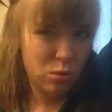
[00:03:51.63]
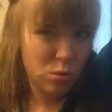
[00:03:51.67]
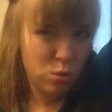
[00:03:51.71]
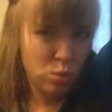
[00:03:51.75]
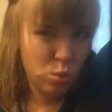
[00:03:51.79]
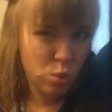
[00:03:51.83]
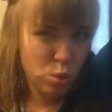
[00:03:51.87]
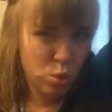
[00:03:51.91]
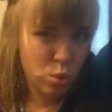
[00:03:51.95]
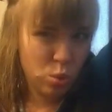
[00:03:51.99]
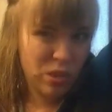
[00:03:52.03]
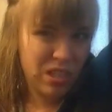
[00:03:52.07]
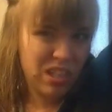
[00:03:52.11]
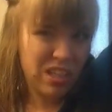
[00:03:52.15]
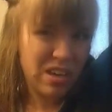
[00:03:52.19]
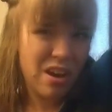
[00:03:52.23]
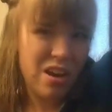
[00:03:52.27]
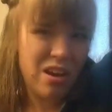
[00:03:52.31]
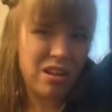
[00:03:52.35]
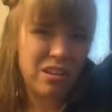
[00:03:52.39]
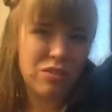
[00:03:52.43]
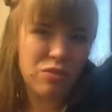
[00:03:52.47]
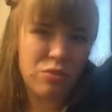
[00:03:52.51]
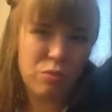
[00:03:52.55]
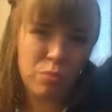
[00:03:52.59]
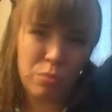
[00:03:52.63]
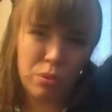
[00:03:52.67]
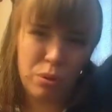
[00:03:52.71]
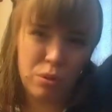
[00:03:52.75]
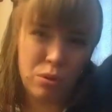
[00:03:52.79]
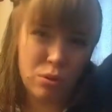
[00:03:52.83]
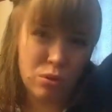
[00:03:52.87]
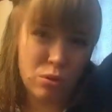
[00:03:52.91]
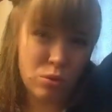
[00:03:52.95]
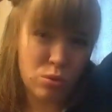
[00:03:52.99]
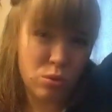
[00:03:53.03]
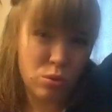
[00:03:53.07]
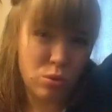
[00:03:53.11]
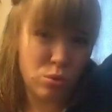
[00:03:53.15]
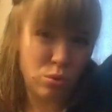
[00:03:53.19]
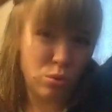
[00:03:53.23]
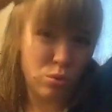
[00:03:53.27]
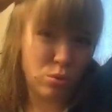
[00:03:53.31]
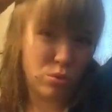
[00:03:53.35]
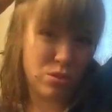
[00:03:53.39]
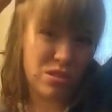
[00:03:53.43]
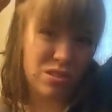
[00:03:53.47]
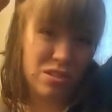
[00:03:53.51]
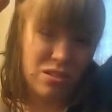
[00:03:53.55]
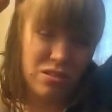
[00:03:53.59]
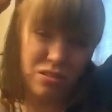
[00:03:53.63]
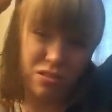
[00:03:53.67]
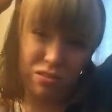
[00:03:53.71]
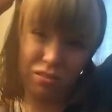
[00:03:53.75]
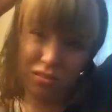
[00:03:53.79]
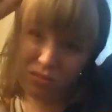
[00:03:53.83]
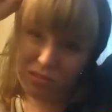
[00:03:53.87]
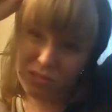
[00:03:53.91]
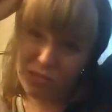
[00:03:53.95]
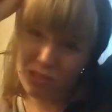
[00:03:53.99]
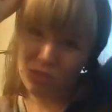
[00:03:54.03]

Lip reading: Oh, it kind of pulls on